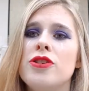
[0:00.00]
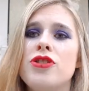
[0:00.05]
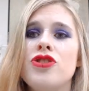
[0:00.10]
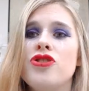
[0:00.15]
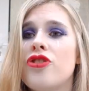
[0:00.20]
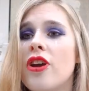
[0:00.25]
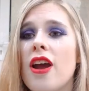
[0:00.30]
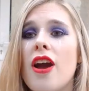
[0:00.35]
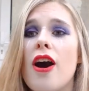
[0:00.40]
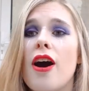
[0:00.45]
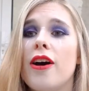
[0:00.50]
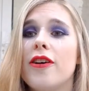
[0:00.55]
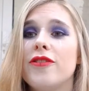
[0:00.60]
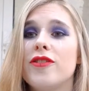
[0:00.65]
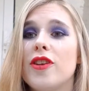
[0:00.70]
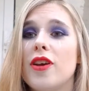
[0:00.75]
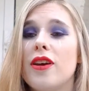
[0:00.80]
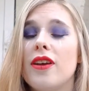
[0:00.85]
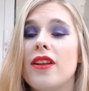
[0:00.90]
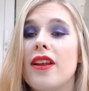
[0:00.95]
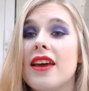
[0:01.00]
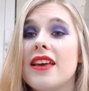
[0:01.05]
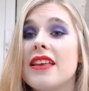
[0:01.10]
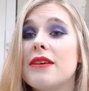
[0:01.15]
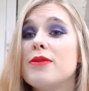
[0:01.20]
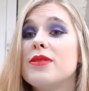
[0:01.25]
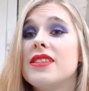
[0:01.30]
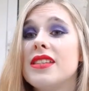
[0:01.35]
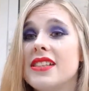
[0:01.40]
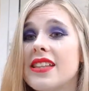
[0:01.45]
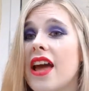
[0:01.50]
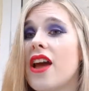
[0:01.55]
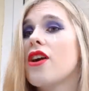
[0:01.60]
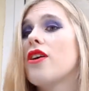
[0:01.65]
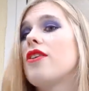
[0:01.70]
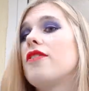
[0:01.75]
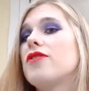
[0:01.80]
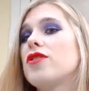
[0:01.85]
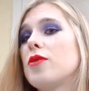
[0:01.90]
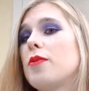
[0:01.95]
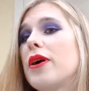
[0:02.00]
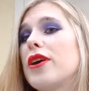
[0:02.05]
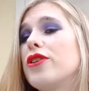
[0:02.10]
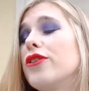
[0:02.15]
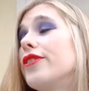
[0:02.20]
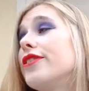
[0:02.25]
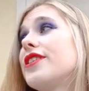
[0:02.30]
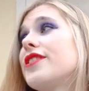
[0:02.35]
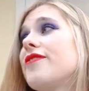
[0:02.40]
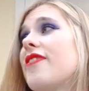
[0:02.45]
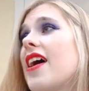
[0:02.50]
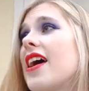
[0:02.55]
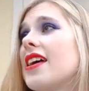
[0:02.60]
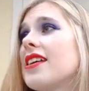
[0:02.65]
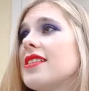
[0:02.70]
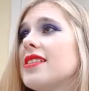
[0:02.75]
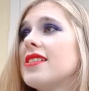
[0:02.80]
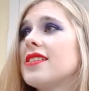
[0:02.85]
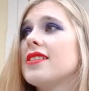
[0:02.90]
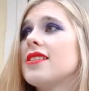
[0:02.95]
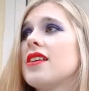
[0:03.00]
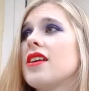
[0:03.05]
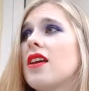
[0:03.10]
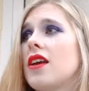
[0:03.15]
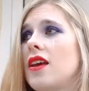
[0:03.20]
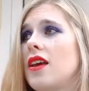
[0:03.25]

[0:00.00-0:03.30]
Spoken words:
straight after, like it was the day after my Nozfest.